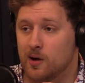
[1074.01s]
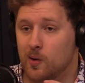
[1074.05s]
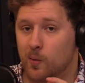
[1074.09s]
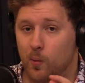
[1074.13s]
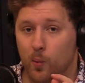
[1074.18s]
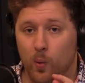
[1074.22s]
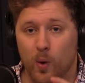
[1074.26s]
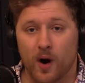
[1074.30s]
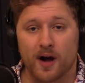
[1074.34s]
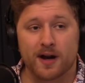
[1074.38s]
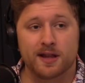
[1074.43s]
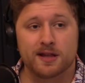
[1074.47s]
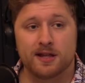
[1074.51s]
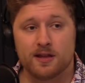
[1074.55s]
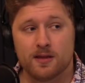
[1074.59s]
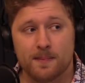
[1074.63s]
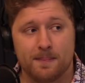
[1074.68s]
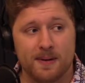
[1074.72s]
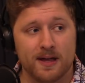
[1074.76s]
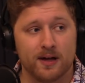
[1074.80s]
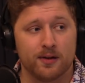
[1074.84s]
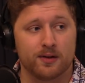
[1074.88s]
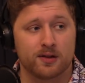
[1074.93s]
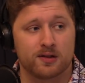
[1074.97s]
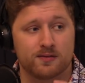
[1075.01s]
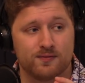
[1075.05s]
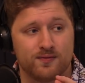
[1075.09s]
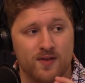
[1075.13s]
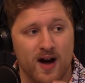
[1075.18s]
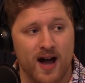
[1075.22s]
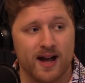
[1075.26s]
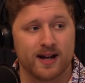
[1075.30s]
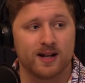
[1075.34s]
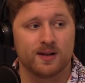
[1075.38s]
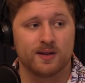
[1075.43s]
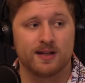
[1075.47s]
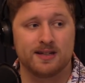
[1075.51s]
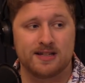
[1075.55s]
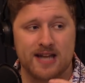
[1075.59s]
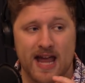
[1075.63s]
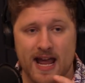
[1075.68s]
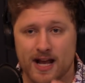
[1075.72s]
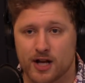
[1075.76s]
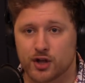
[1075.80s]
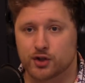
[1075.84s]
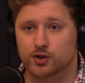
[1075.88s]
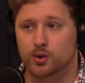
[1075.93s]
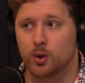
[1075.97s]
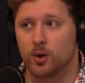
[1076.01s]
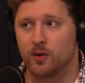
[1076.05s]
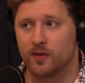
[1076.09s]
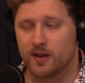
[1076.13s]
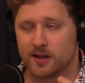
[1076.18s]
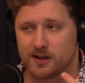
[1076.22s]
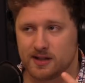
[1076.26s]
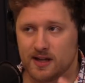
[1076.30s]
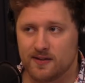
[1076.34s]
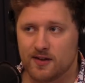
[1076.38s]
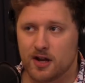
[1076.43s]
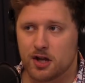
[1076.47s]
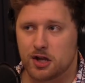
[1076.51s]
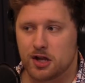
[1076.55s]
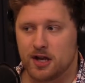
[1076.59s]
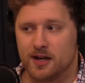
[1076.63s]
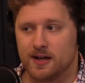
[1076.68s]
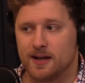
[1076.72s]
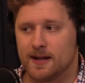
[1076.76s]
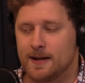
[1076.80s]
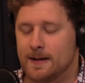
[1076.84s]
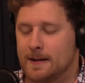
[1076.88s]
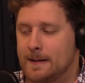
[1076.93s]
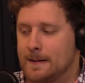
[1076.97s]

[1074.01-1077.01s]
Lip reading: want to see the Bills finally take control of this division.